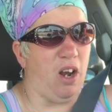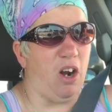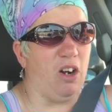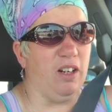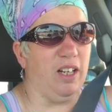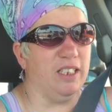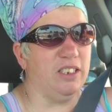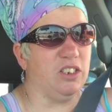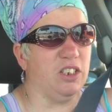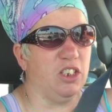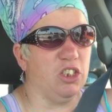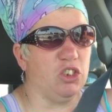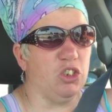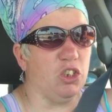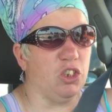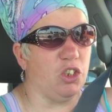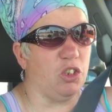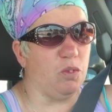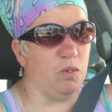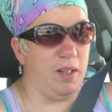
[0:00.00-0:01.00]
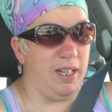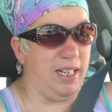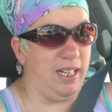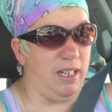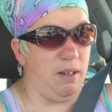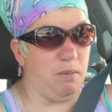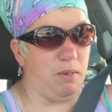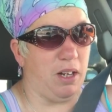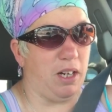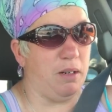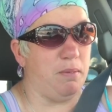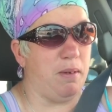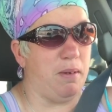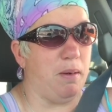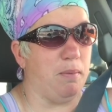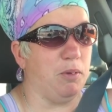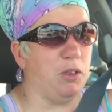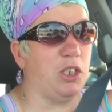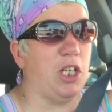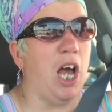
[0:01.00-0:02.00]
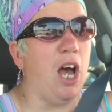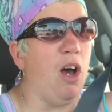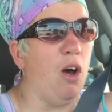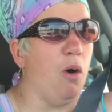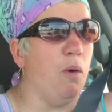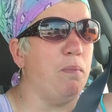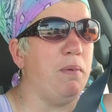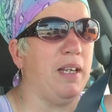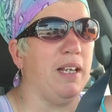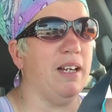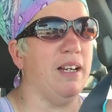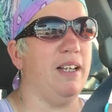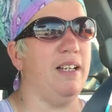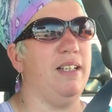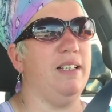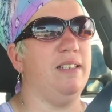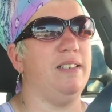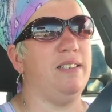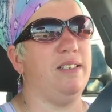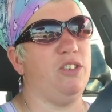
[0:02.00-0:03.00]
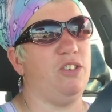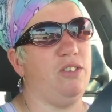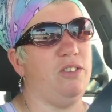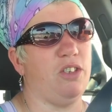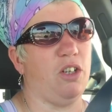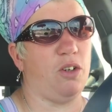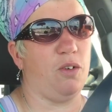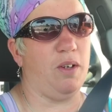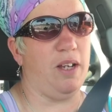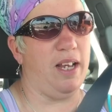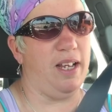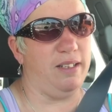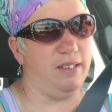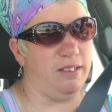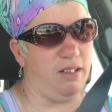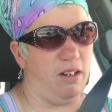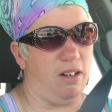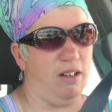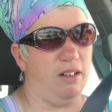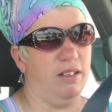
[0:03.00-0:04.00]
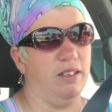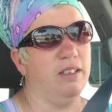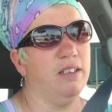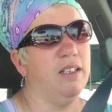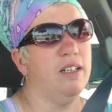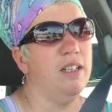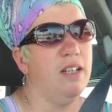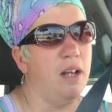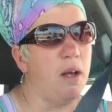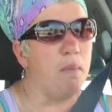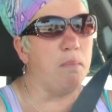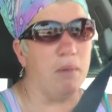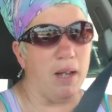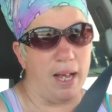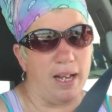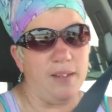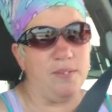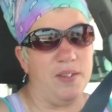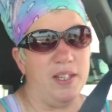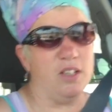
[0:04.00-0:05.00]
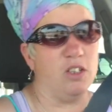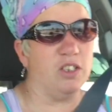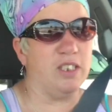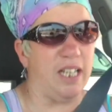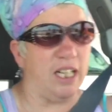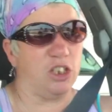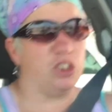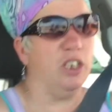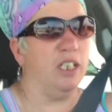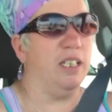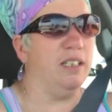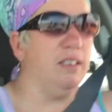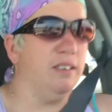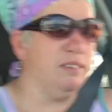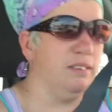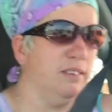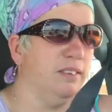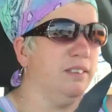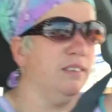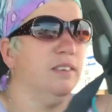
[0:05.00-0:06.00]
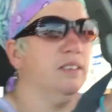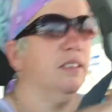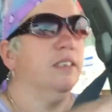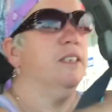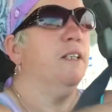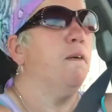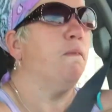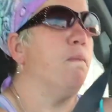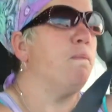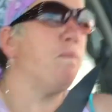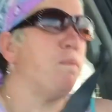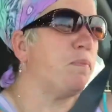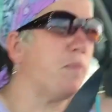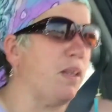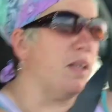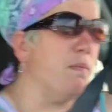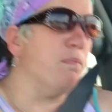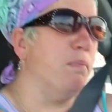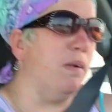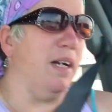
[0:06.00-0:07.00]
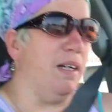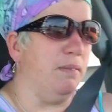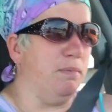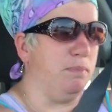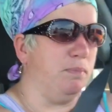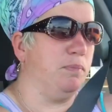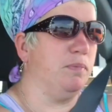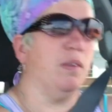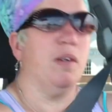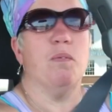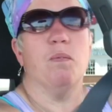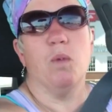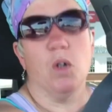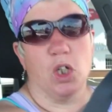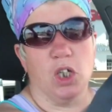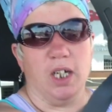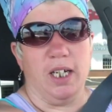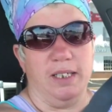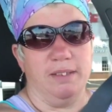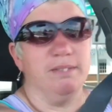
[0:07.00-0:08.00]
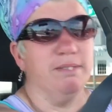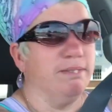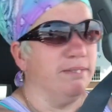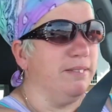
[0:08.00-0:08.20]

Our light's gonna turn green and we're not gonna be able to go because chuckleheads are blocking the intersection. But we're good.